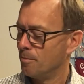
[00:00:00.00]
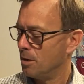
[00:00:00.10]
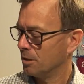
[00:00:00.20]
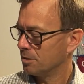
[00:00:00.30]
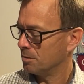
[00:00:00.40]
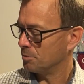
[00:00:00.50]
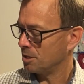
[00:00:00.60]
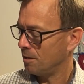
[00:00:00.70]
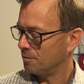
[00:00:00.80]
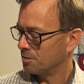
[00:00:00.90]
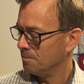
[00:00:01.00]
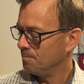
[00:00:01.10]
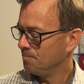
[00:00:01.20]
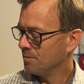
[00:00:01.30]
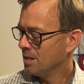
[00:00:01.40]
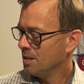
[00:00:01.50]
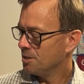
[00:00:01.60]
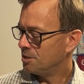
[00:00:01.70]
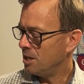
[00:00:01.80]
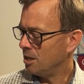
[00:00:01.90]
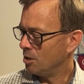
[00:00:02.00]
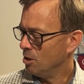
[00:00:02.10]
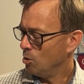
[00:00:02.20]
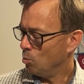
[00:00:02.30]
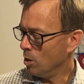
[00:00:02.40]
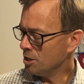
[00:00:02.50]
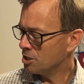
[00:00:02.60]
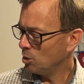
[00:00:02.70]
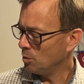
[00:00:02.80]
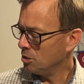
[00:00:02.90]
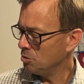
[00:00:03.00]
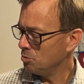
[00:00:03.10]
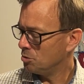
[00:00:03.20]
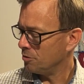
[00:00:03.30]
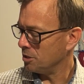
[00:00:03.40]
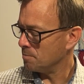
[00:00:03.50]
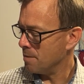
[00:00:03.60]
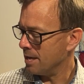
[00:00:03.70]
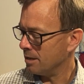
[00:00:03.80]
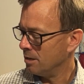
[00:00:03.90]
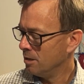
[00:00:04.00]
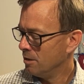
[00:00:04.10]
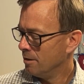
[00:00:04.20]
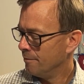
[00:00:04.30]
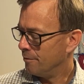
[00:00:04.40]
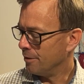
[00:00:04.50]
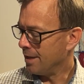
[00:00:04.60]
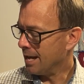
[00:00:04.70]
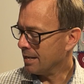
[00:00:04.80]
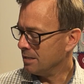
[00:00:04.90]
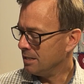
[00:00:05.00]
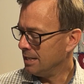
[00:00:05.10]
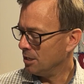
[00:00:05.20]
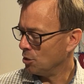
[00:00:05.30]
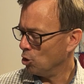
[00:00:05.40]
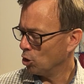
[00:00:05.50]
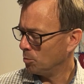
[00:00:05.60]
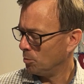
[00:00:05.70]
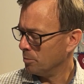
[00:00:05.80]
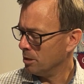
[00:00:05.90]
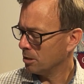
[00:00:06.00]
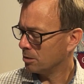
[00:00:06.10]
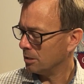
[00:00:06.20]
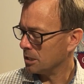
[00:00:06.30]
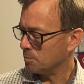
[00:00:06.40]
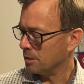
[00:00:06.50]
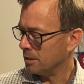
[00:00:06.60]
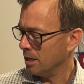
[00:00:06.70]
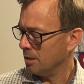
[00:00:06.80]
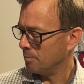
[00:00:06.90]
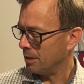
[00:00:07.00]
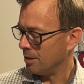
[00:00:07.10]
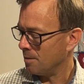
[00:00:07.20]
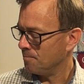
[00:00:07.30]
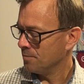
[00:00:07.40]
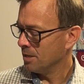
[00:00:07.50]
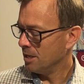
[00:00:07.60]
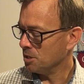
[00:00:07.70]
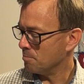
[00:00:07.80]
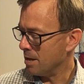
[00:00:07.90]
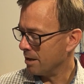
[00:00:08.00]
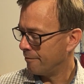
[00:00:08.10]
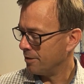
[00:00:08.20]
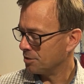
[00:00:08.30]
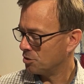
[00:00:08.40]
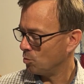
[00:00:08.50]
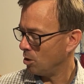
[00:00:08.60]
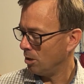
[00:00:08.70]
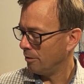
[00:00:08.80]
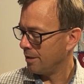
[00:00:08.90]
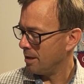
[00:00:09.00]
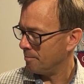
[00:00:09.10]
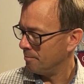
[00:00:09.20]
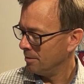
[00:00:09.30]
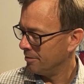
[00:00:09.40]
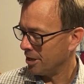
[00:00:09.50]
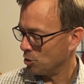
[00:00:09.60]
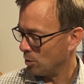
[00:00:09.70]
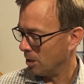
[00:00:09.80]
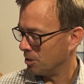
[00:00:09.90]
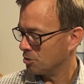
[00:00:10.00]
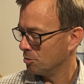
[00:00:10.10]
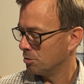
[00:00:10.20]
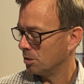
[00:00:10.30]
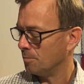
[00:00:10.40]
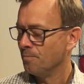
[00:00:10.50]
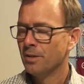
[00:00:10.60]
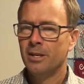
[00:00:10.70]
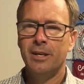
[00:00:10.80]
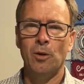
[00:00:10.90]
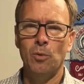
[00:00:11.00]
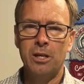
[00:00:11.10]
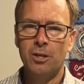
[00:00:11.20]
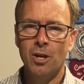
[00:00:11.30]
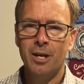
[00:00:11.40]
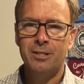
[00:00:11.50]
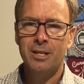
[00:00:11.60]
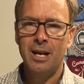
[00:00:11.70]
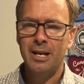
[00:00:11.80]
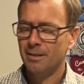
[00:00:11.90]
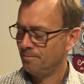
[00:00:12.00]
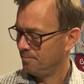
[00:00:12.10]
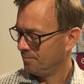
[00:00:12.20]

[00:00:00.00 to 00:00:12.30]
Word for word: amongst themselves, saying, What shall we do to these men? For that indeed a notable miracle has been done by them is manifest to all them that dwell in Jerusalem, and we cannot deny it.